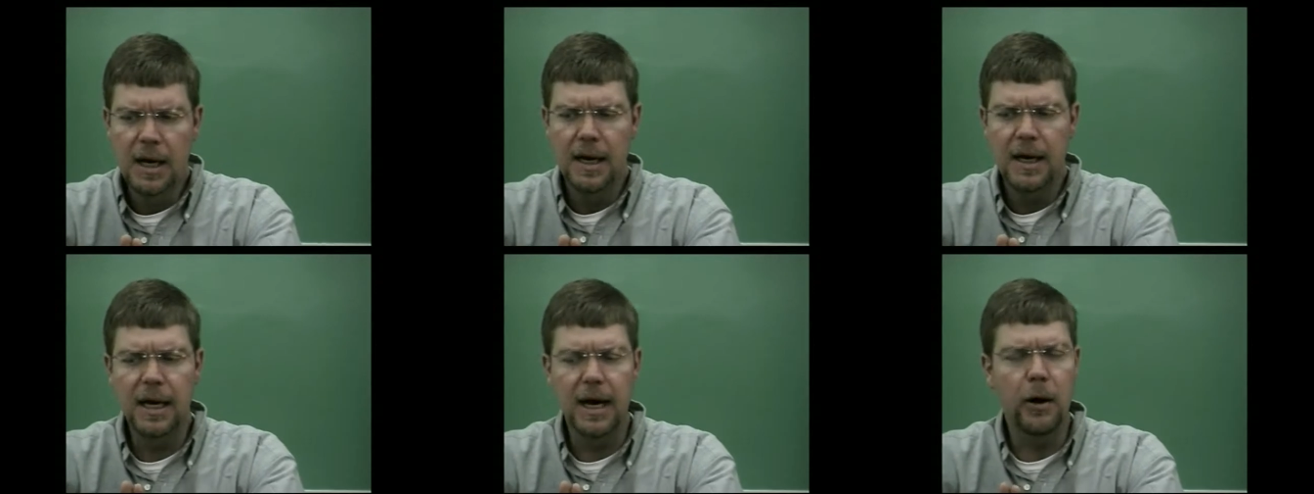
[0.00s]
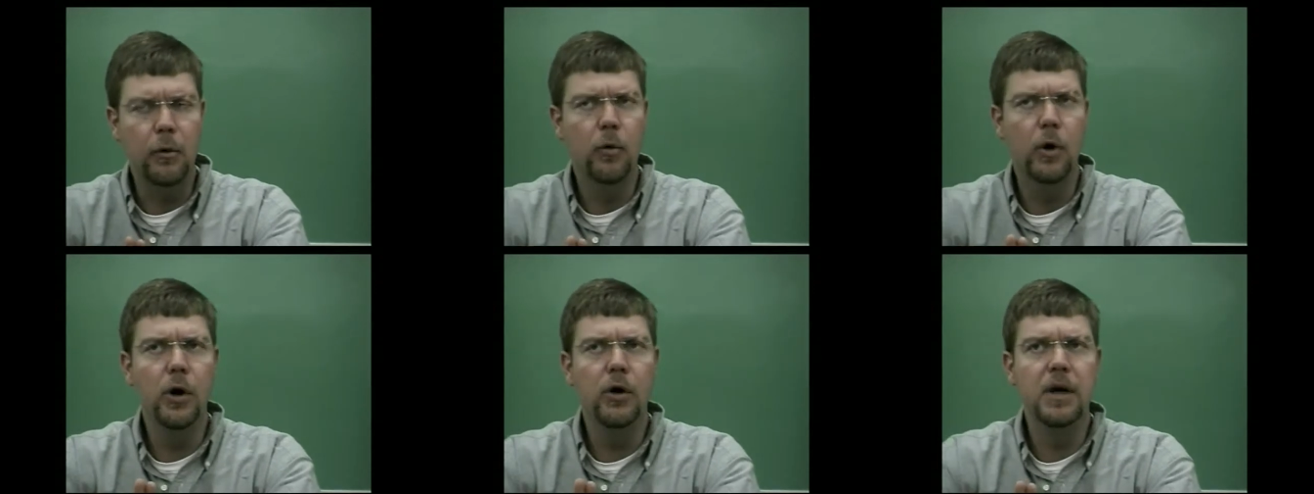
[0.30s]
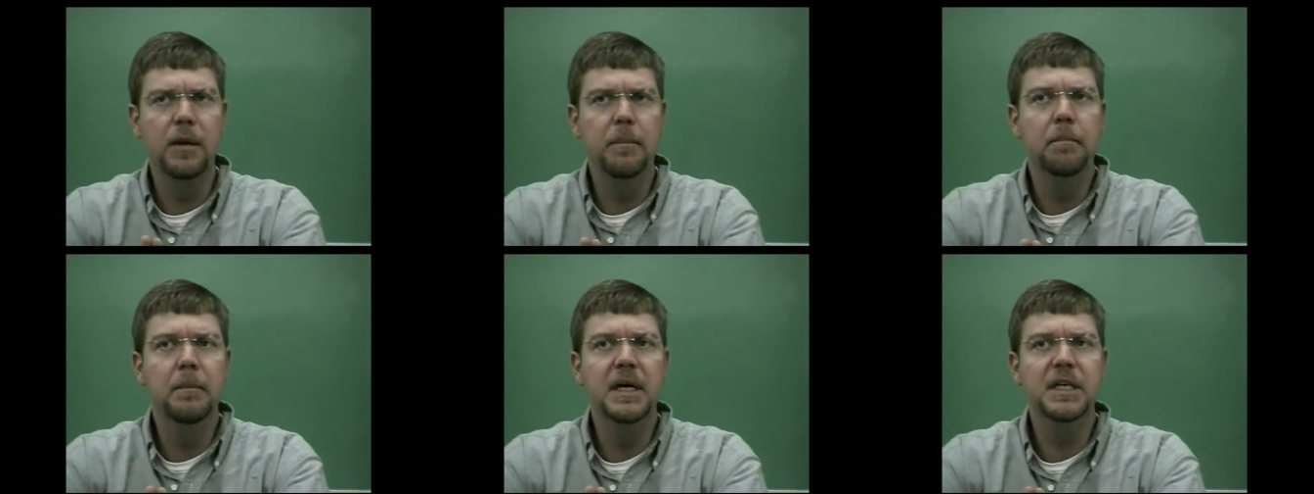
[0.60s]
And I wrote
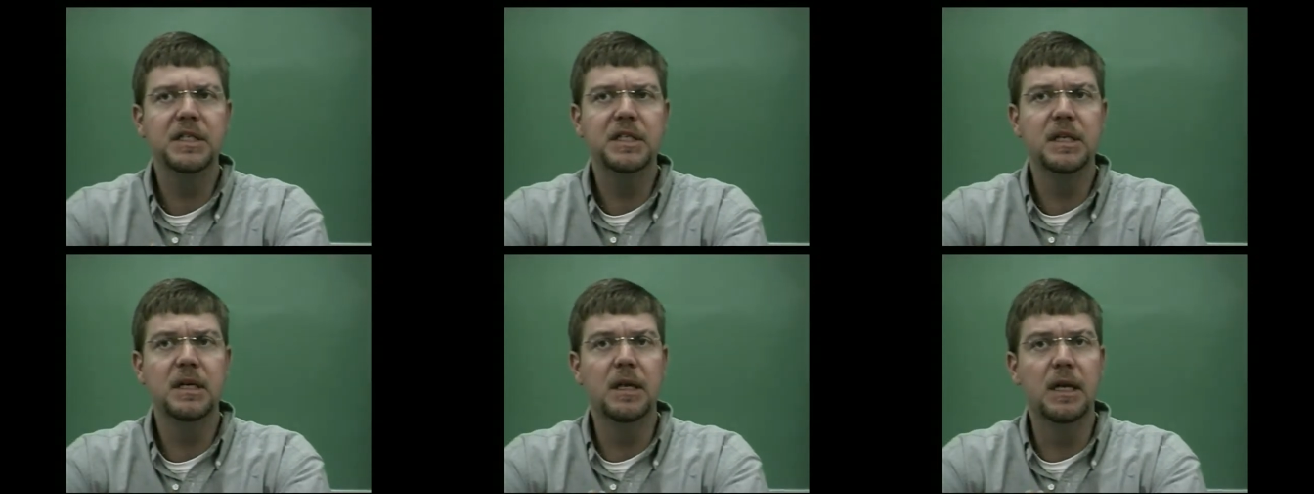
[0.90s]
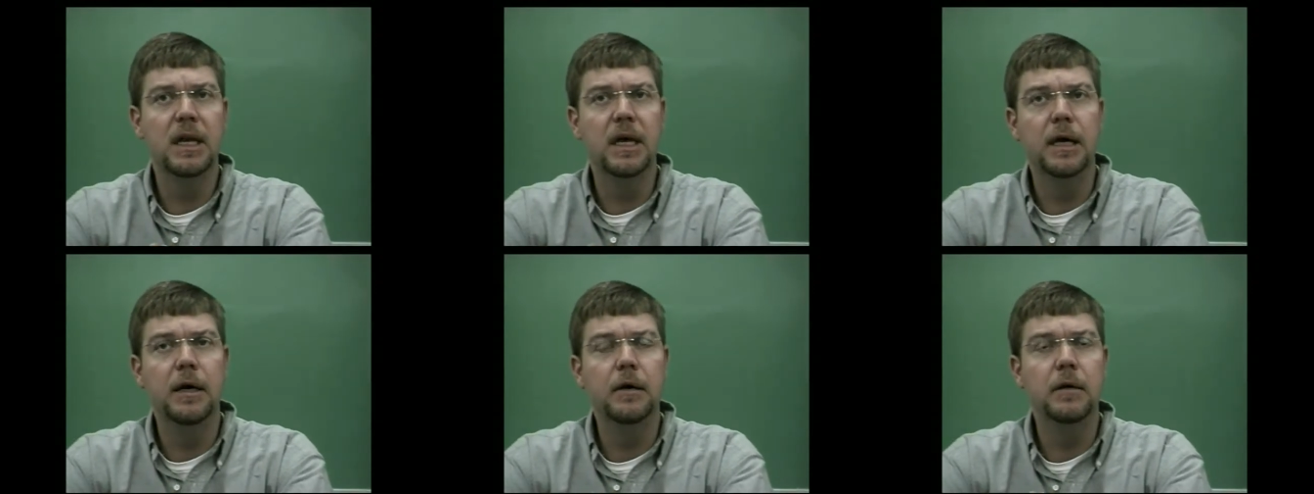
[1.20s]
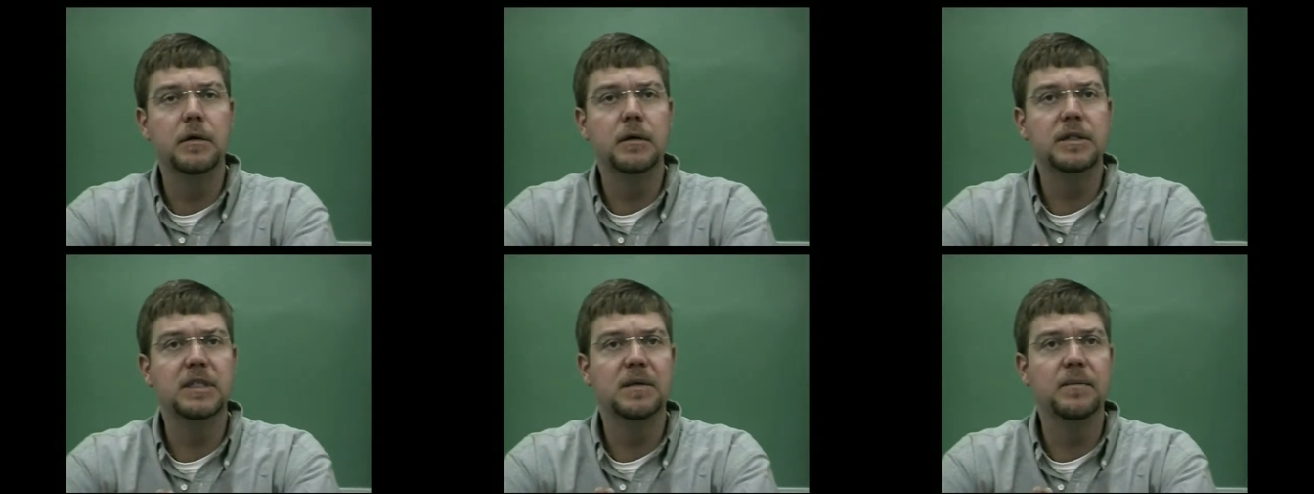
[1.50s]
a mission
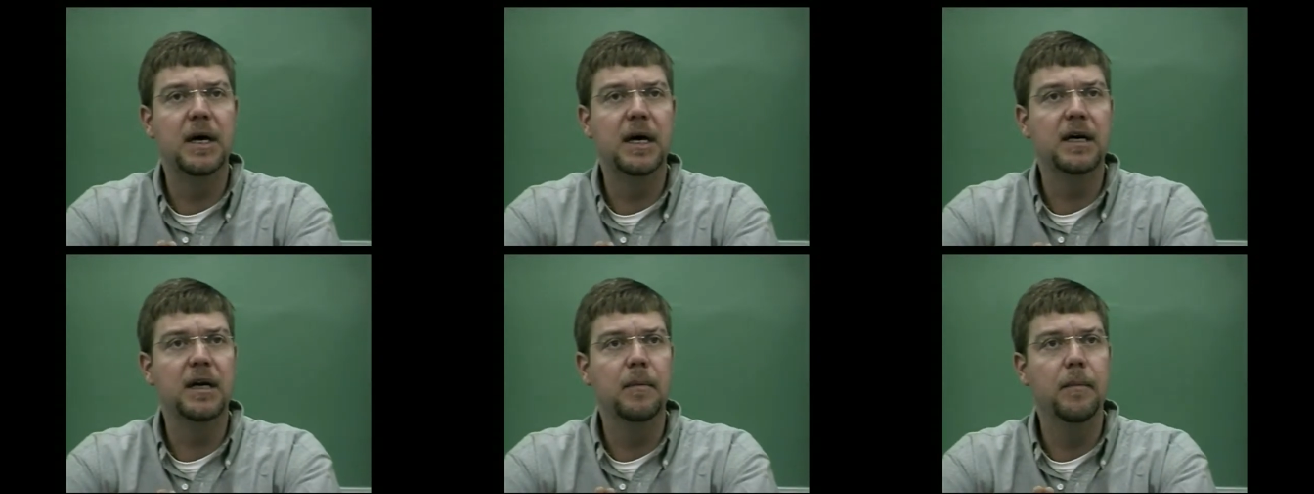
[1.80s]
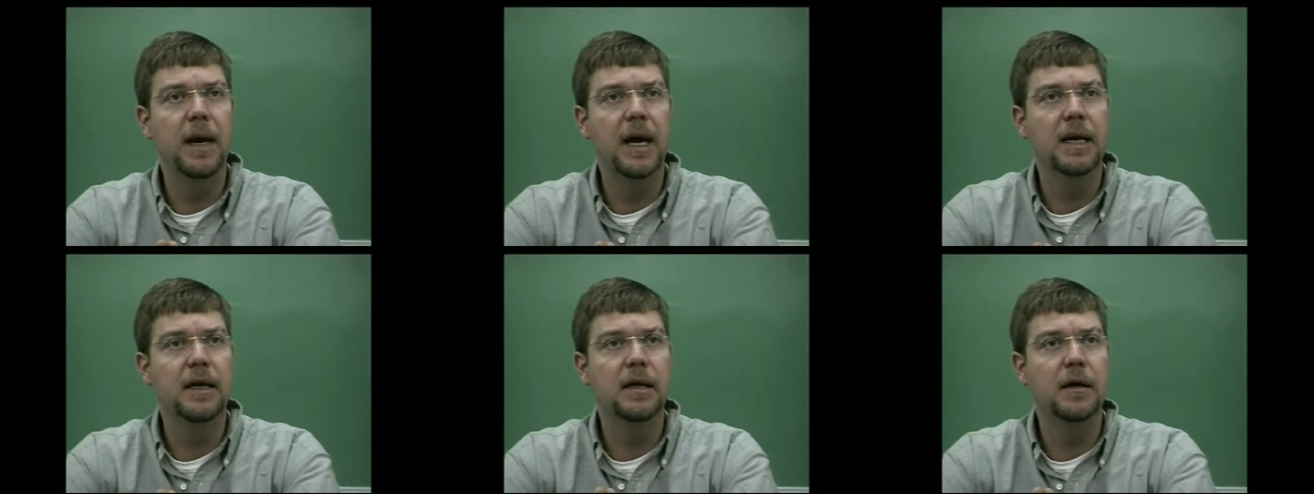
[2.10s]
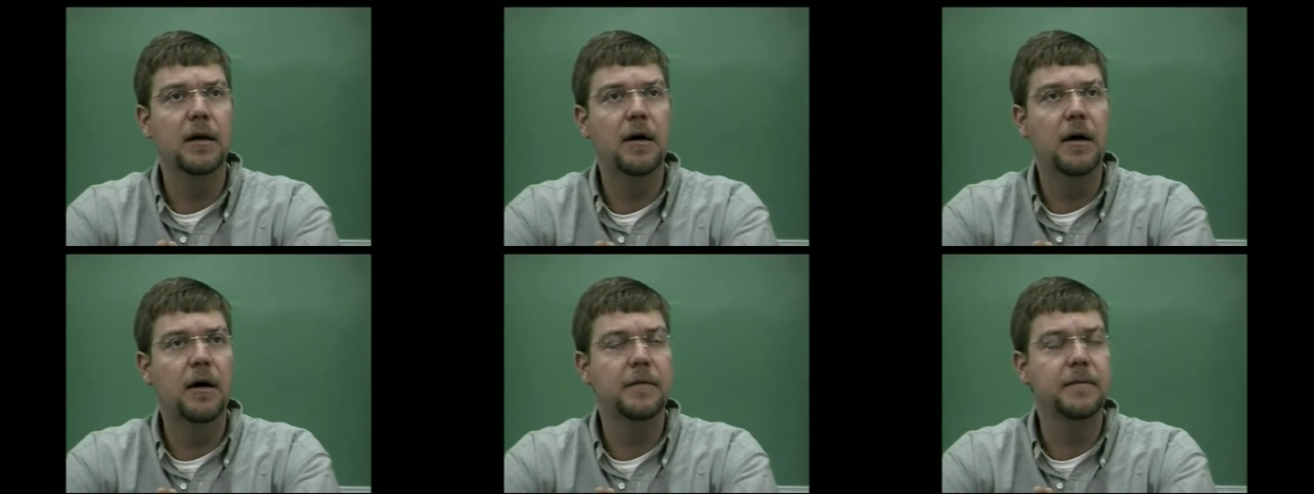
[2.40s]
letter to my commanding
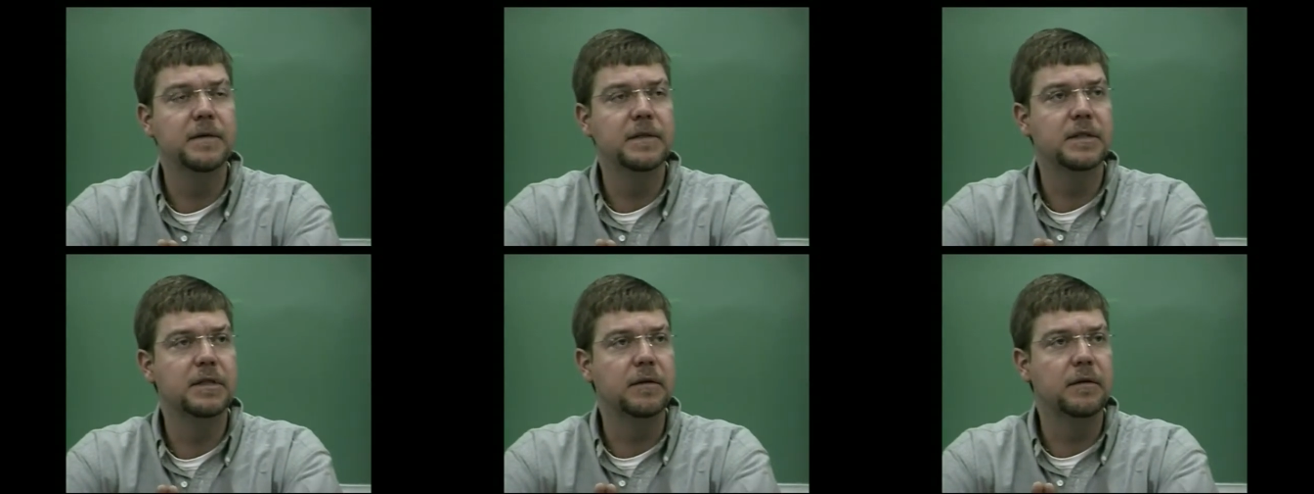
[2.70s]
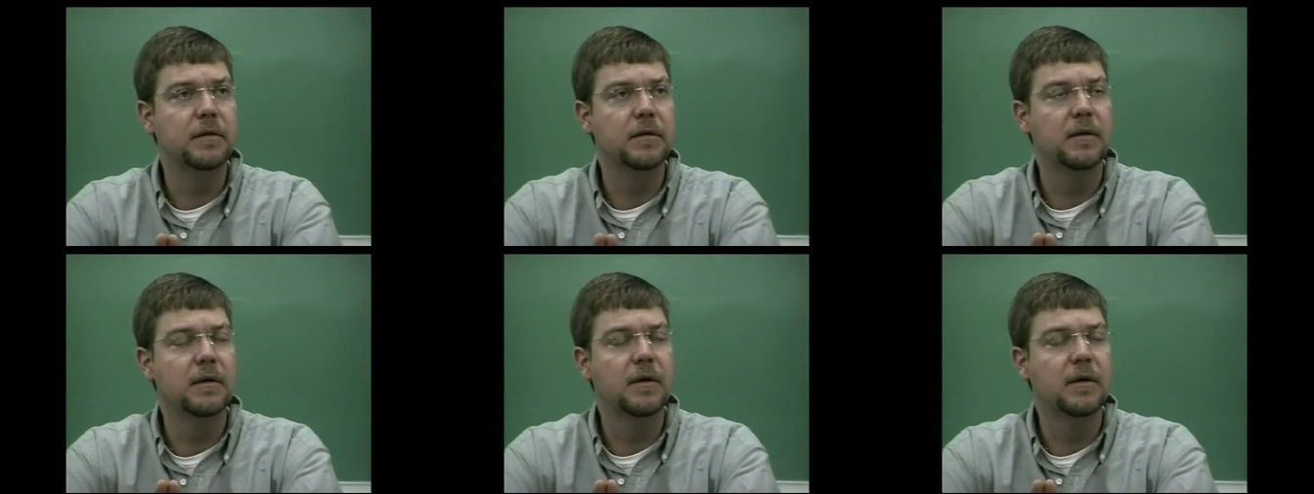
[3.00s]
officer,